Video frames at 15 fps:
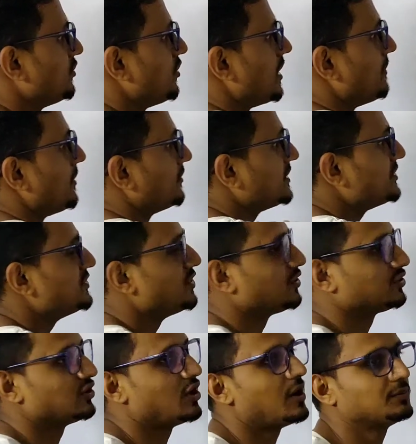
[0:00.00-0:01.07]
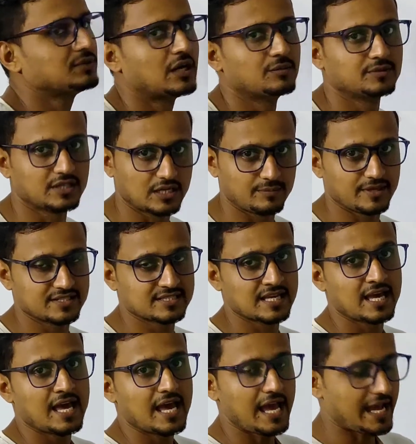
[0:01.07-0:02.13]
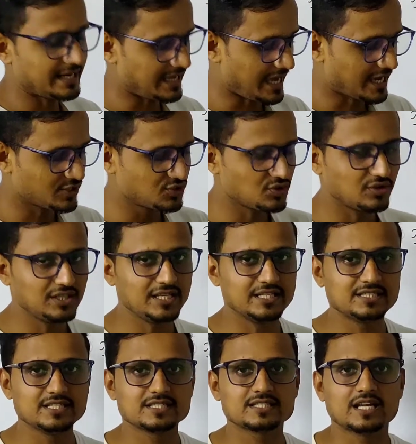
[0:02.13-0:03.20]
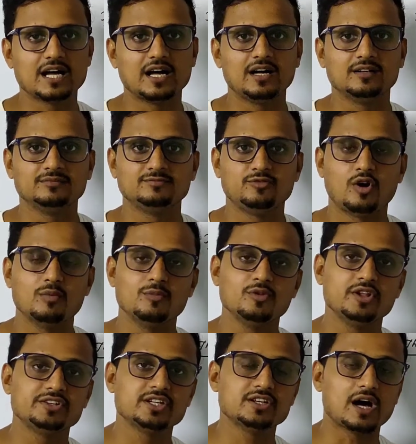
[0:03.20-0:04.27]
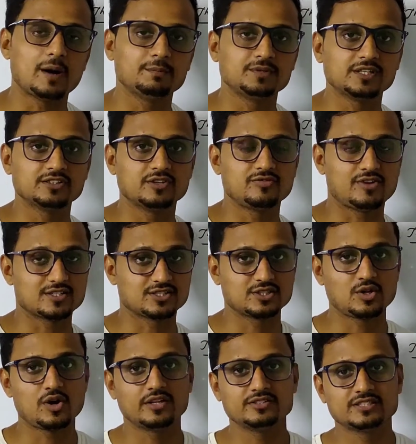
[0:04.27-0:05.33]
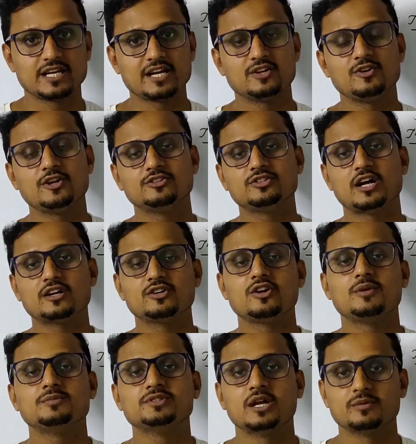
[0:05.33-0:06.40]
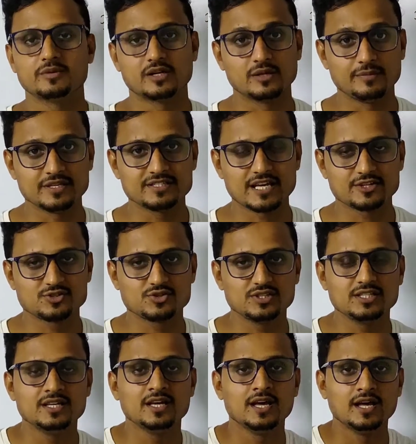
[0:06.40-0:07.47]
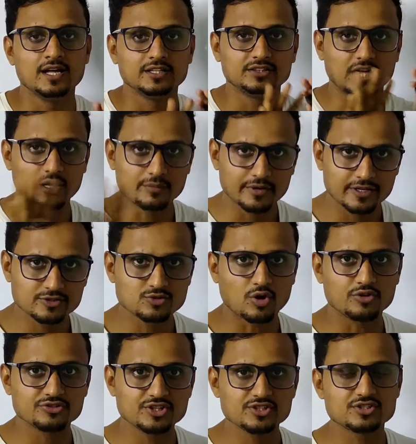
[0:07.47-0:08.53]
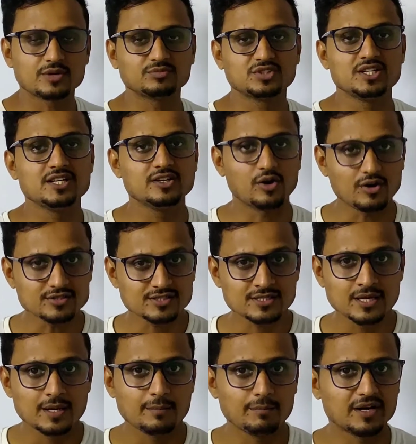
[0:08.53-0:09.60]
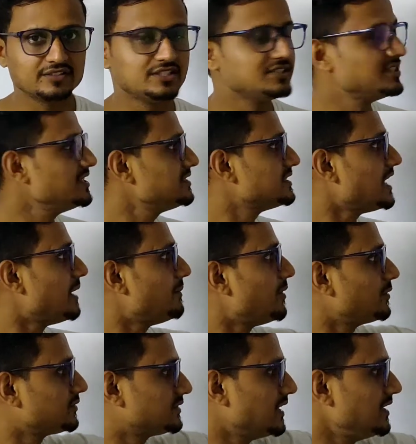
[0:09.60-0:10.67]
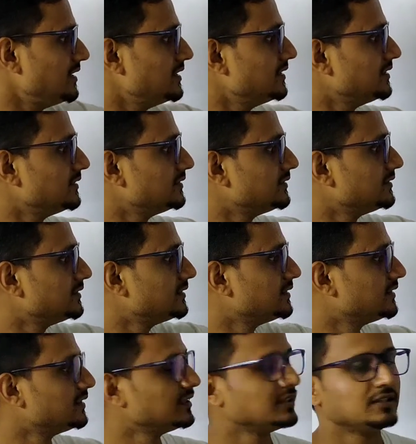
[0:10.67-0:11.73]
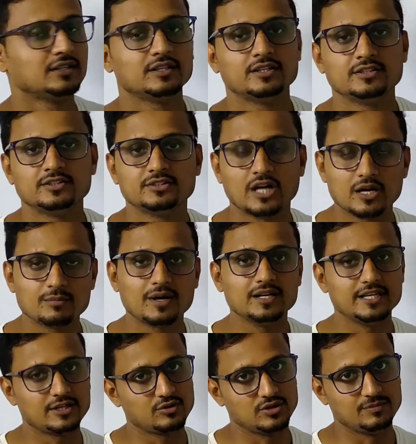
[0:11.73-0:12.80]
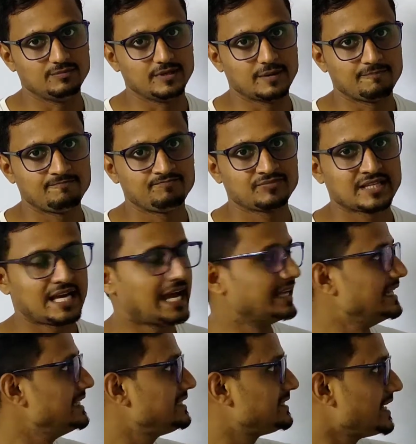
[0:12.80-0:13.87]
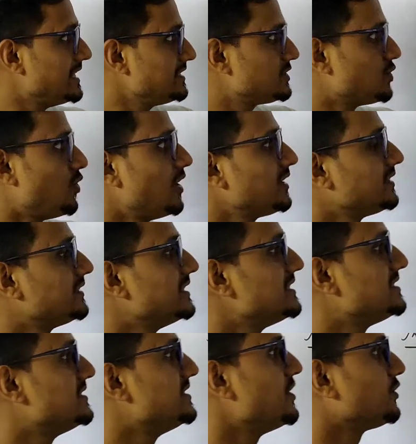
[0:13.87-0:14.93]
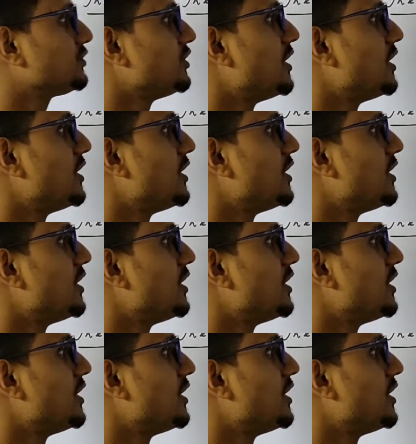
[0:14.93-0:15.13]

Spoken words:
know about the zeroth law of thermodynamics, and actually it is formulated after the first law and second law and third law of thermodynamics. Actually thermodynamics consists of 3 laws, but this is about the thermal equilibrium, and it tells what this zeroth